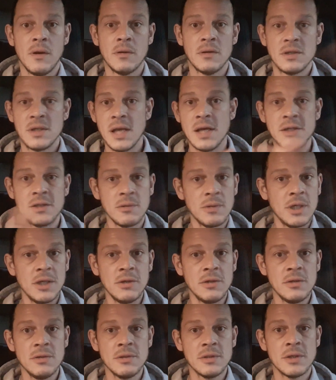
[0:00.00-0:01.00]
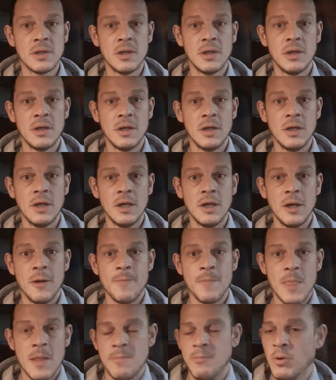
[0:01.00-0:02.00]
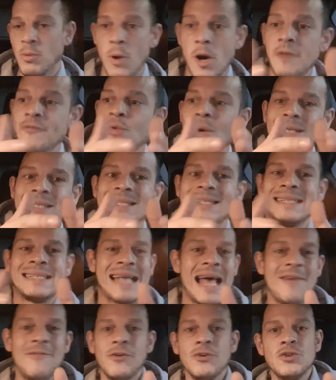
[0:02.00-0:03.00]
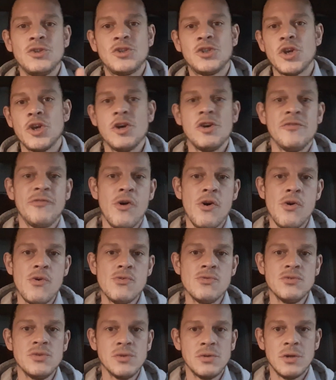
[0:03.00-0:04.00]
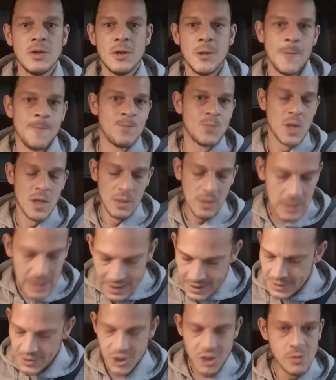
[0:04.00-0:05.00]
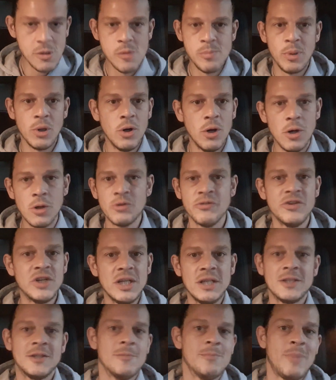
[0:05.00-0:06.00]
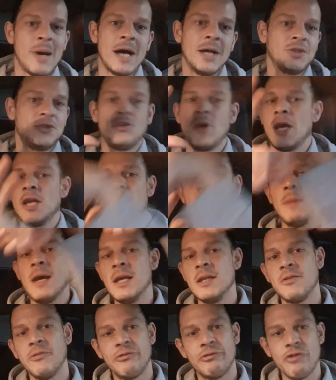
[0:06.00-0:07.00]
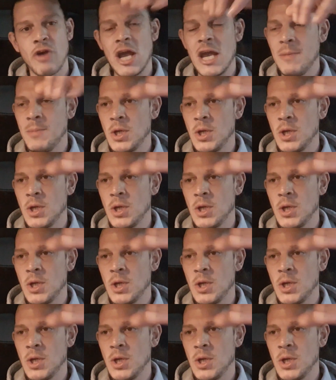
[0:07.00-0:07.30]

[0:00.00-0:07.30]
Stays the wheels. But what if you had 7 servos linked to a board with a decent battery and you made the frame?